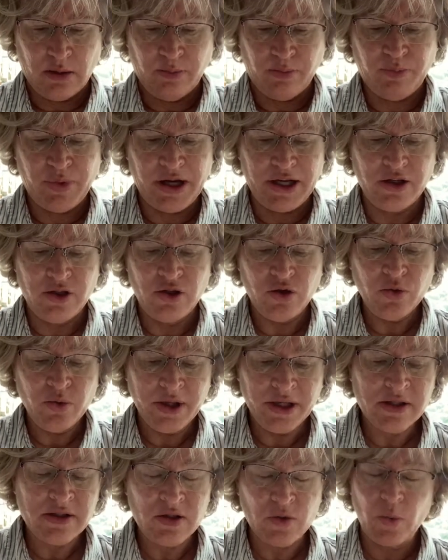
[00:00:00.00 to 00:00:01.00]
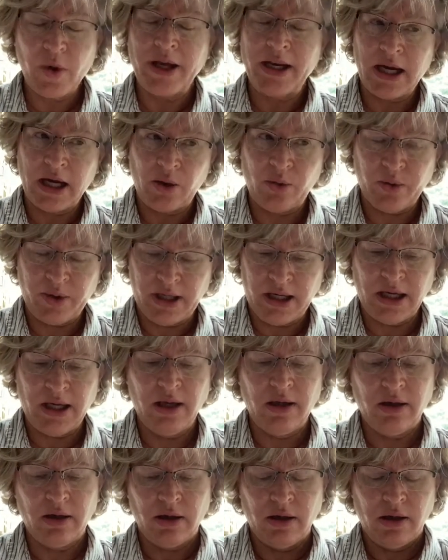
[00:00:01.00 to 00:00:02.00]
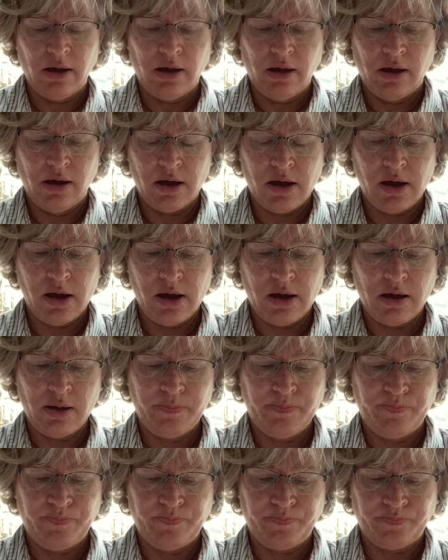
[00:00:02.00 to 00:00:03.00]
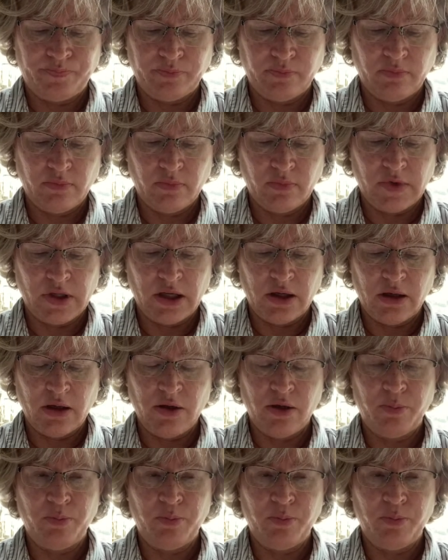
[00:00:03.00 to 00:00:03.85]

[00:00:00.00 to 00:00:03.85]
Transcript: By doing sweat equity, the